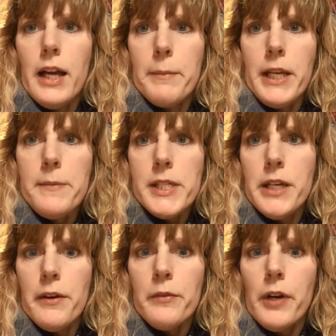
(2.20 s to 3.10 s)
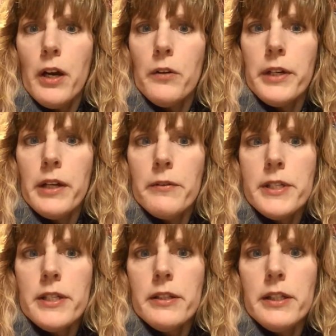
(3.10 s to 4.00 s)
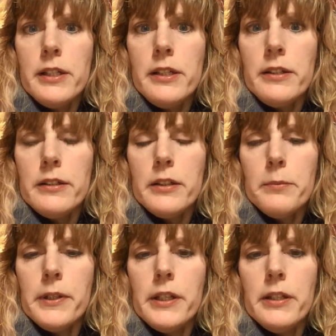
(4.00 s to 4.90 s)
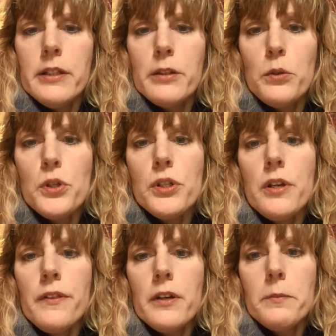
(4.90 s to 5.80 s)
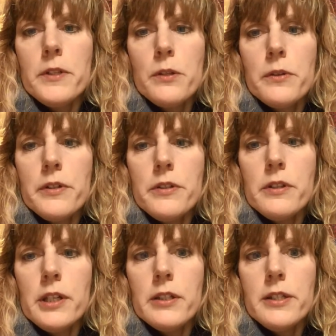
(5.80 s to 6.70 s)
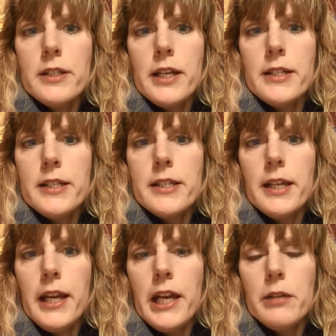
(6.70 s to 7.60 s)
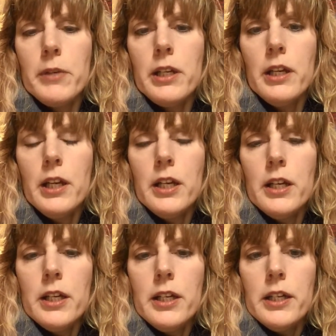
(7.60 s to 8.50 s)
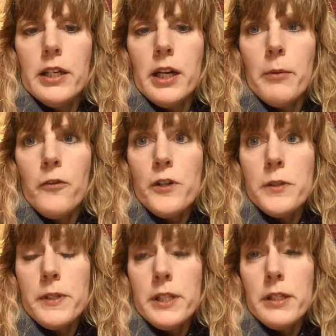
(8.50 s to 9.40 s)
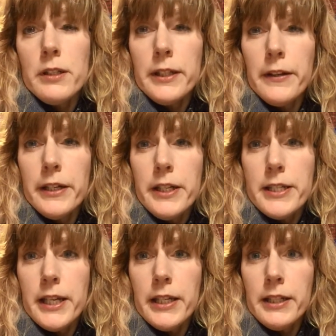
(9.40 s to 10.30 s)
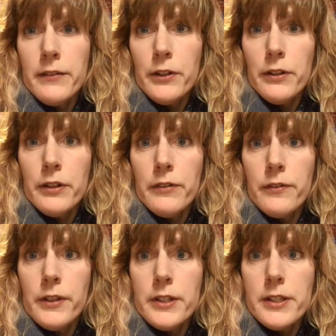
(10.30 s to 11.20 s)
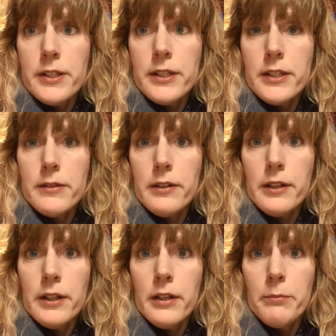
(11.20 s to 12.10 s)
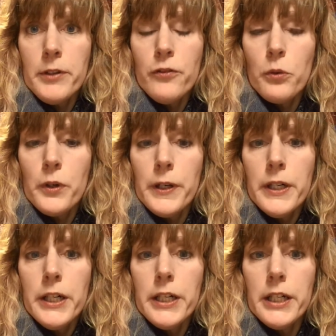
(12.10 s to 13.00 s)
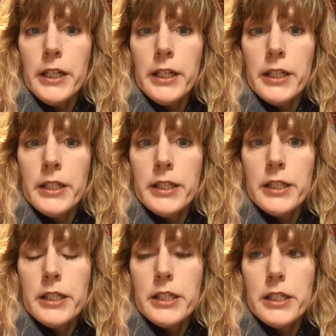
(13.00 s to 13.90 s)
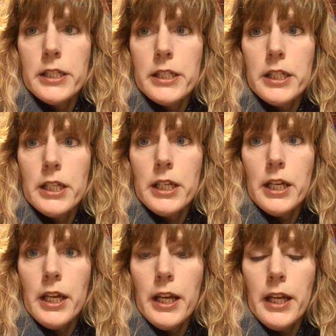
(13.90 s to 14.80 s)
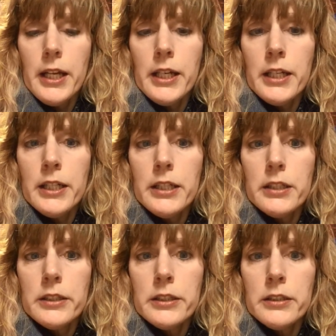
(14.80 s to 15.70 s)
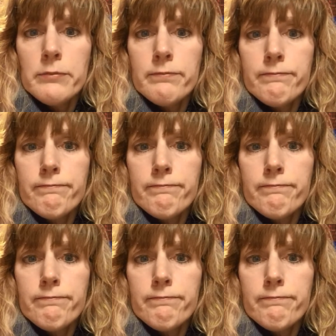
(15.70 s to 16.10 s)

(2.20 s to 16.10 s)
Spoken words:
Hi, my name is Karen Rowe, and I recently completed the Nutritional Therapist course of the Health Sciences Academy. At first, I was a little leery because I had never heard of this before, and I